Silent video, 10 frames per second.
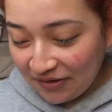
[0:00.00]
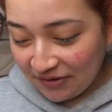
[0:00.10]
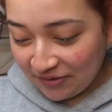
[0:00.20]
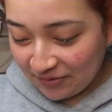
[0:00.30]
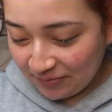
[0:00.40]

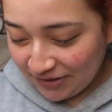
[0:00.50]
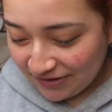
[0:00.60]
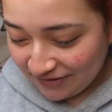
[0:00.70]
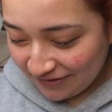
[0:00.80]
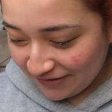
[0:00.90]
Oh my
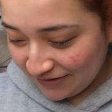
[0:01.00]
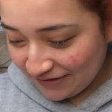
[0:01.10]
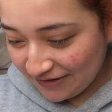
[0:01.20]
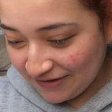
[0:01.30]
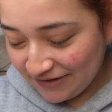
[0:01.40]
god.
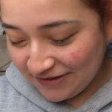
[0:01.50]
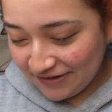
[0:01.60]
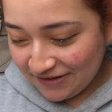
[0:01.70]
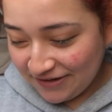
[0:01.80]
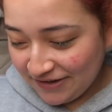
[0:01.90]

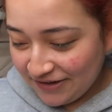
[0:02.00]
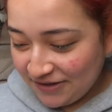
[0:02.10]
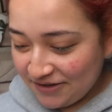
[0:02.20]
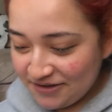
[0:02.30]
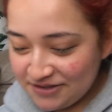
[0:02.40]

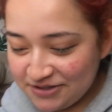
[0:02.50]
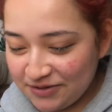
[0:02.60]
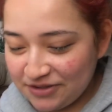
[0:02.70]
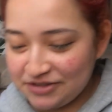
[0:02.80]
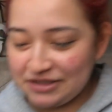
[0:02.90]
So it
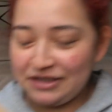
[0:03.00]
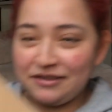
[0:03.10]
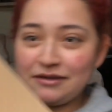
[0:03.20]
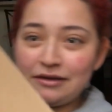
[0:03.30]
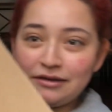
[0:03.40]
looks like
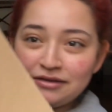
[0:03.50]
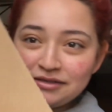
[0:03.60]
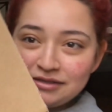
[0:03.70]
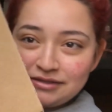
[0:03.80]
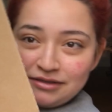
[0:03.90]

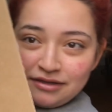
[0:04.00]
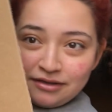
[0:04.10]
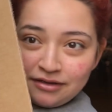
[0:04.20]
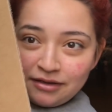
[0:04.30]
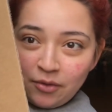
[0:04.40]
this.
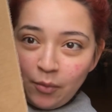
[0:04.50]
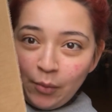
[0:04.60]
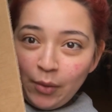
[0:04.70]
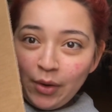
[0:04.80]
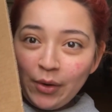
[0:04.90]

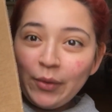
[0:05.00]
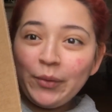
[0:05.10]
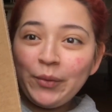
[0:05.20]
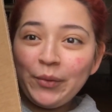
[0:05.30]
Whoa.